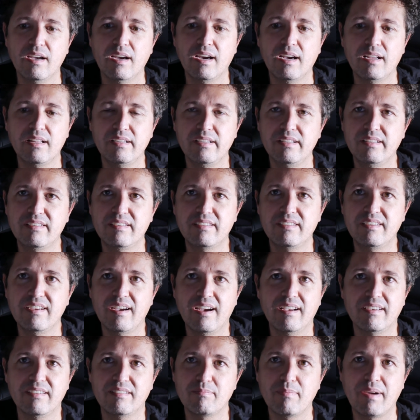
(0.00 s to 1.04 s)
And it's
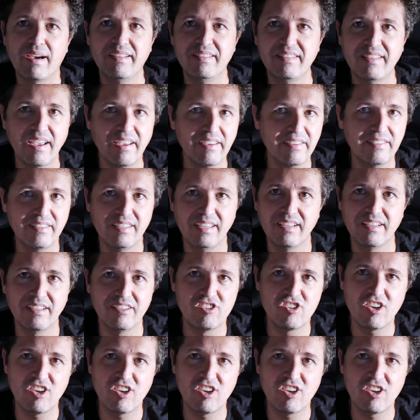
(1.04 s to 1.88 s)
just my testing